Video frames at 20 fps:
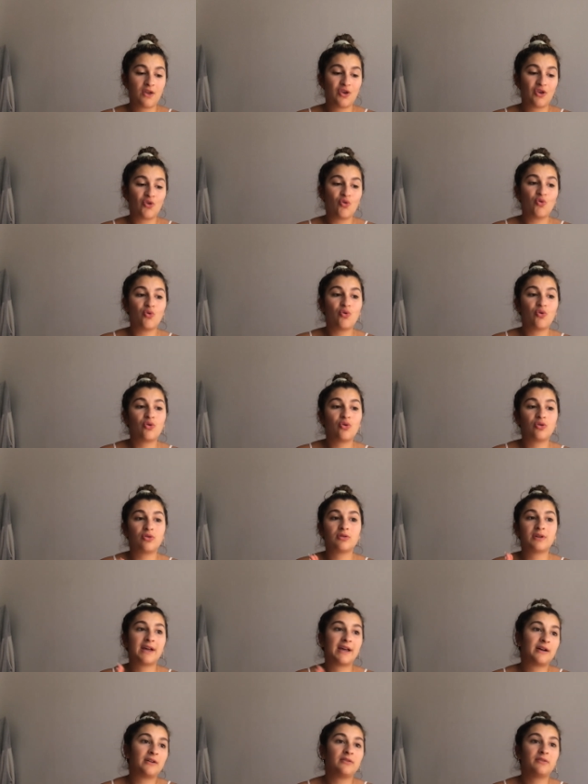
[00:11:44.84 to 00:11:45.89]
your
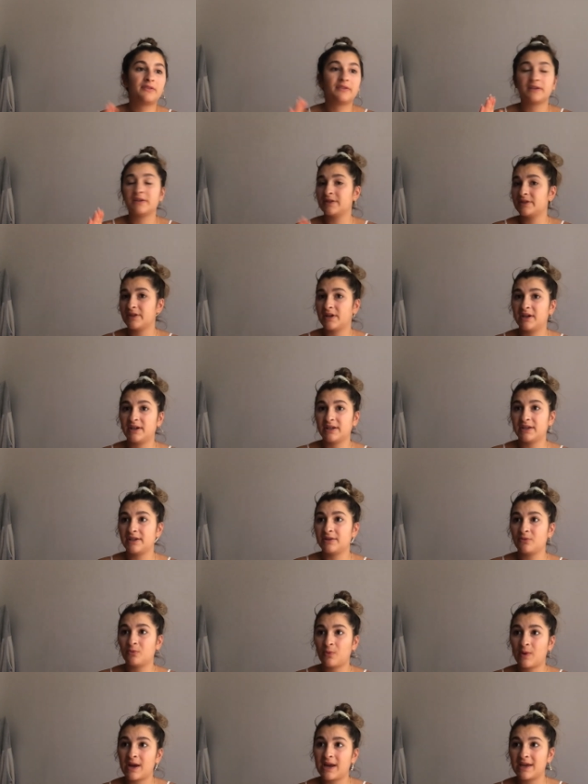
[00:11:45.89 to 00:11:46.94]
health and diet
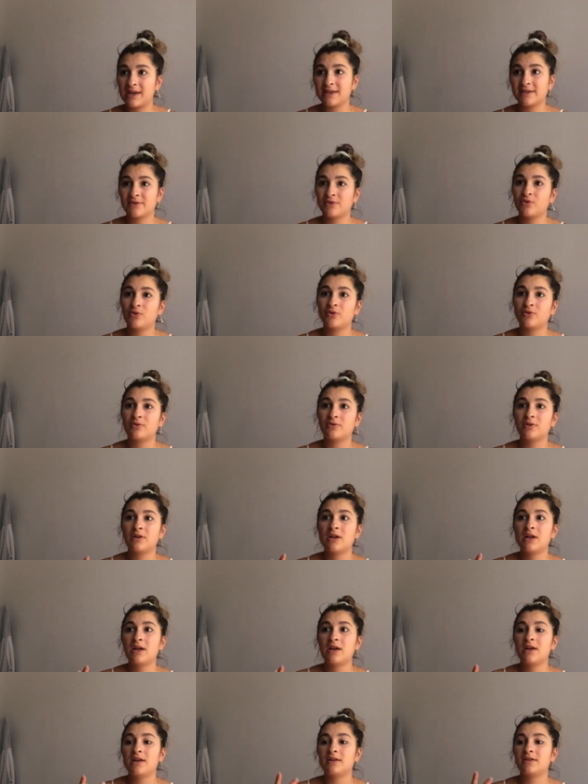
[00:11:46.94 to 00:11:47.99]
and weight is not
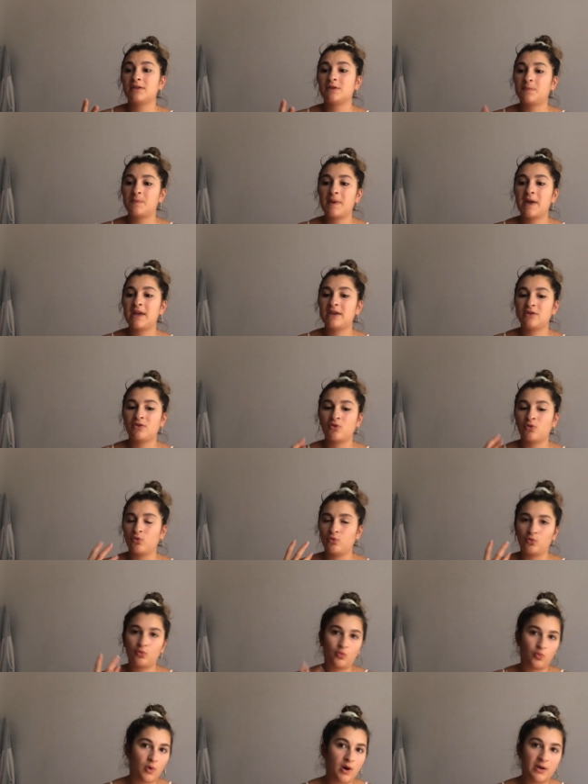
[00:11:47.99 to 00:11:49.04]
dependent on
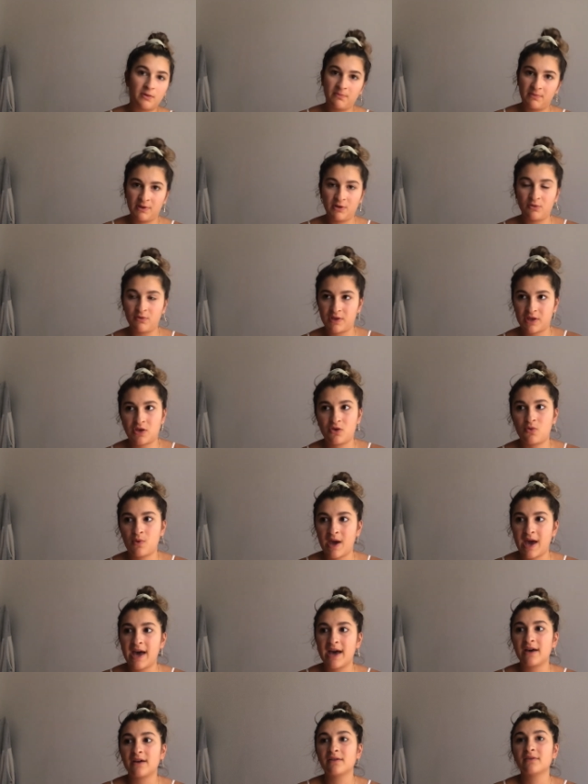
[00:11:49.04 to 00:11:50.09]
the one meal that you
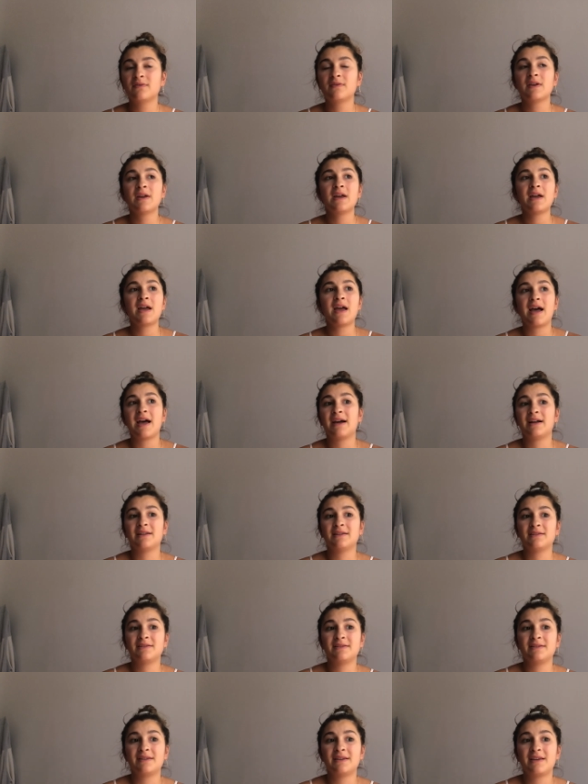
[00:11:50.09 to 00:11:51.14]
have,
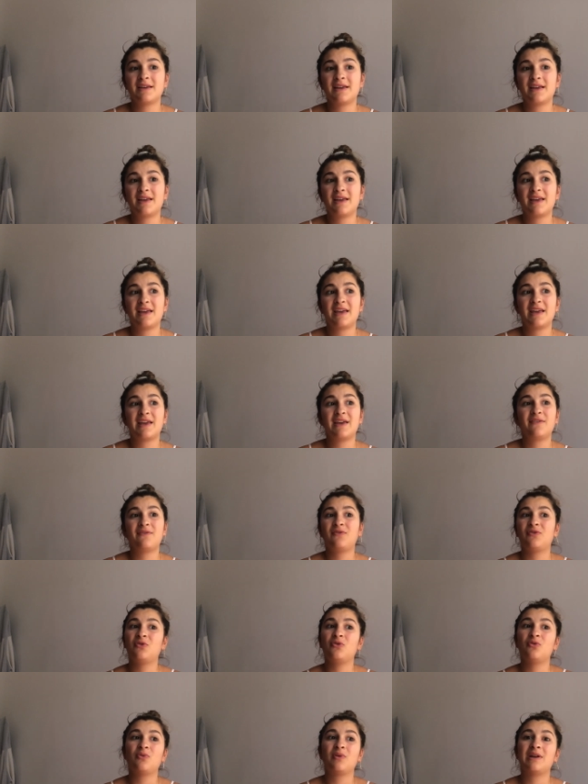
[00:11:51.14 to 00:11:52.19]
and if
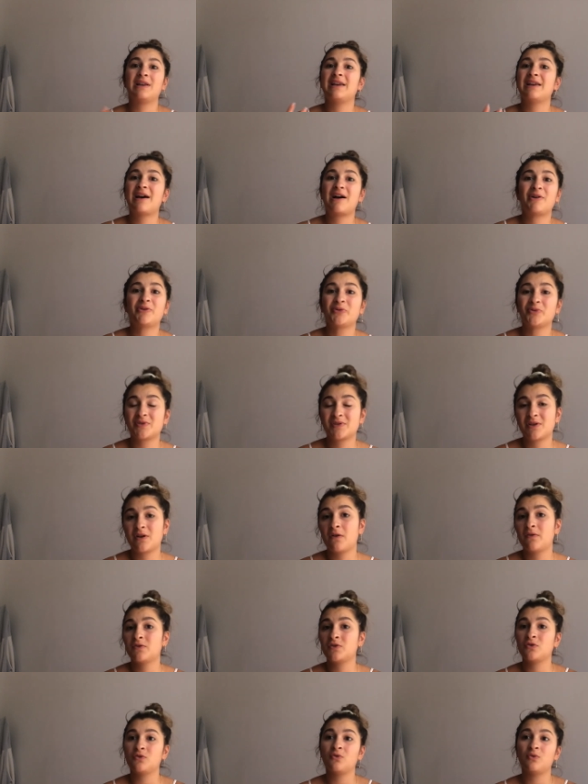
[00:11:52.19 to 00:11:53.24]
you allow yourself
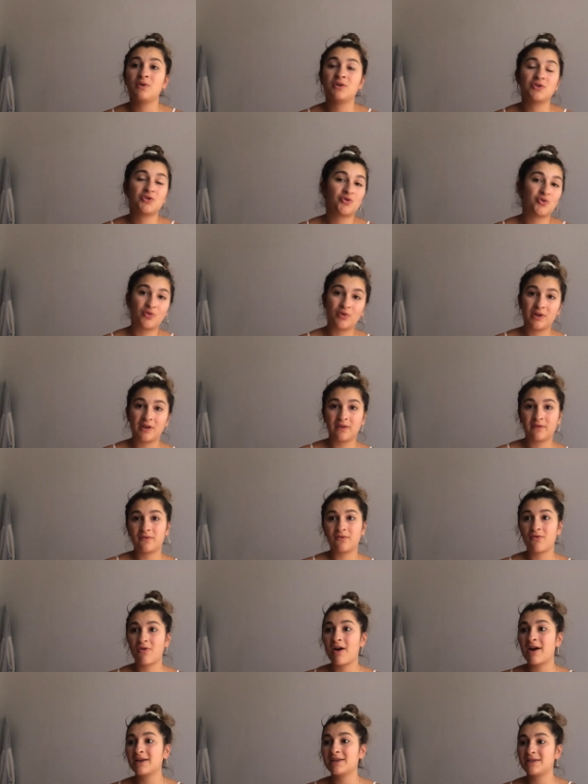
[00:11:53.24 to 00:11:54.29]
to enjoy a
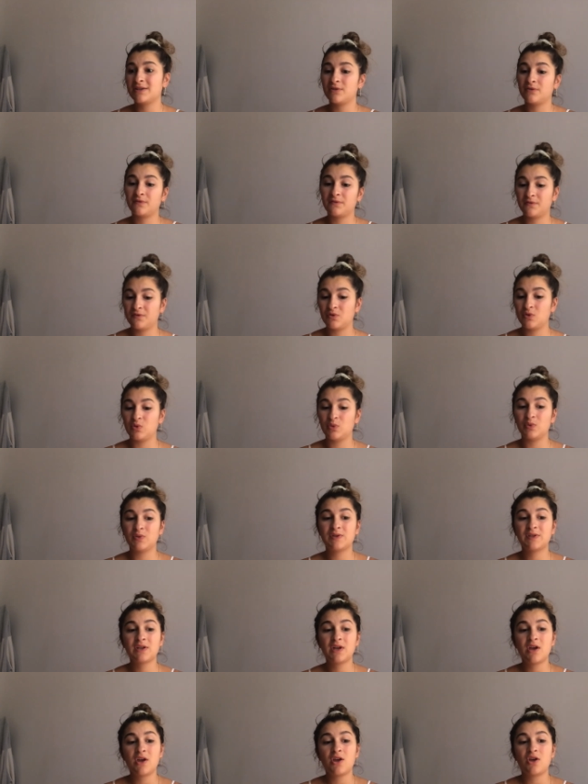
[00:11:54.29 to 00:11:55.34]
variety of foods,
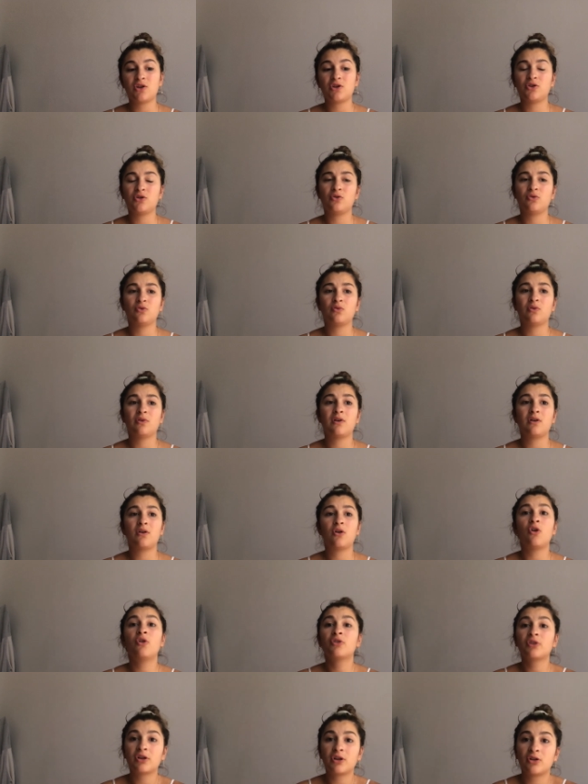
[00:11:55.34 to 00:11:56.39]
you
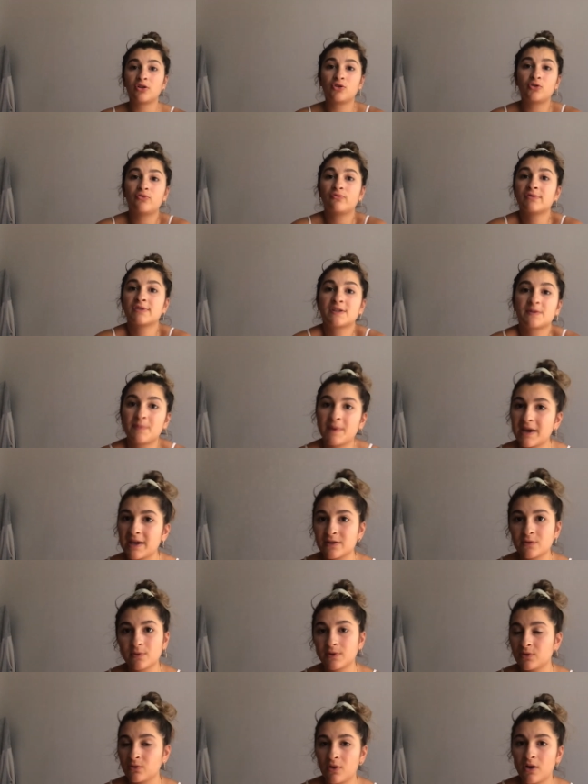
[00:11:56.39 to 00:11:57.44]
honour, you respect
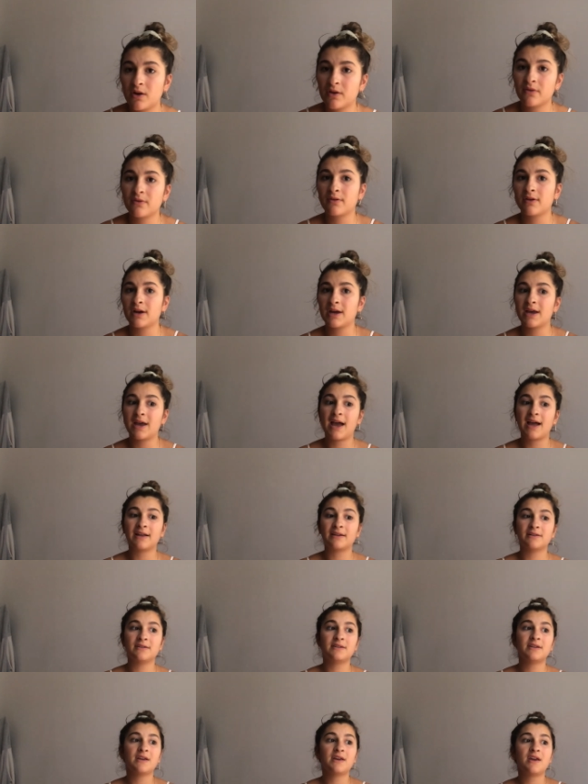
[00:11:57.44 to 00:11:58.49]
when you're hungry,
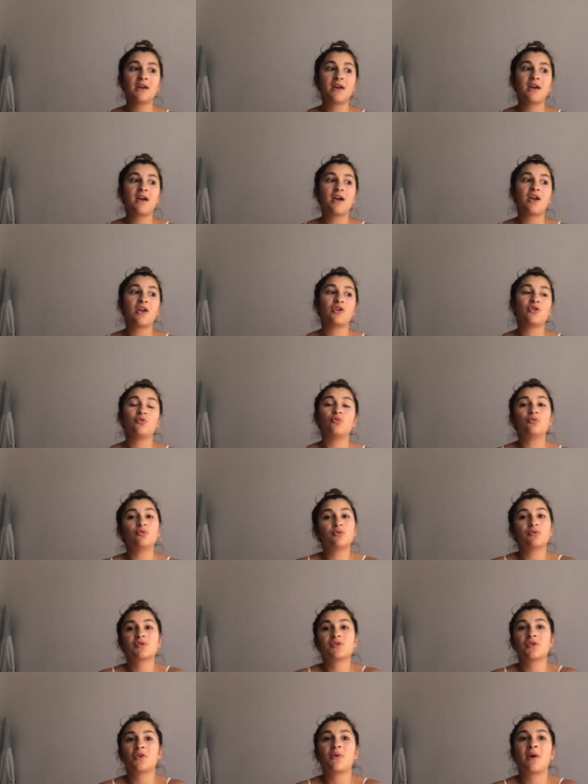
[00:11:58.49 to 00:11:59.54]
and you're
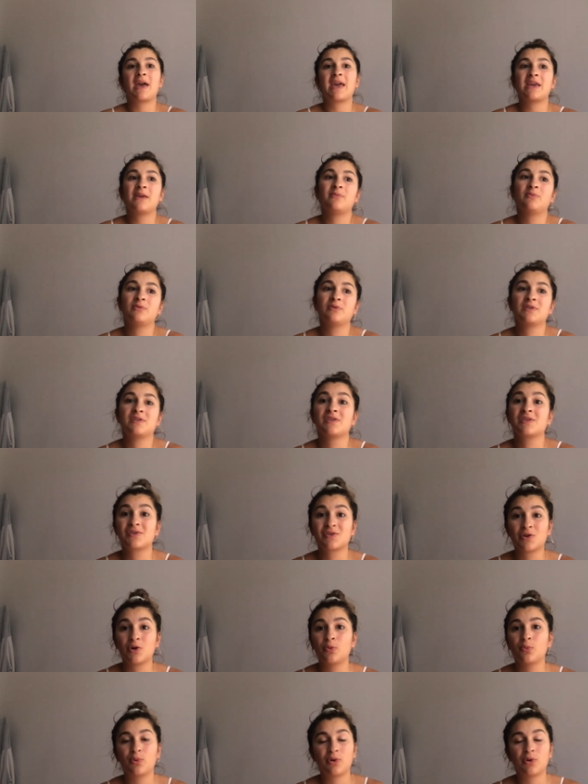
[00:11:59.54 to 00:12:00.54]
also able to stop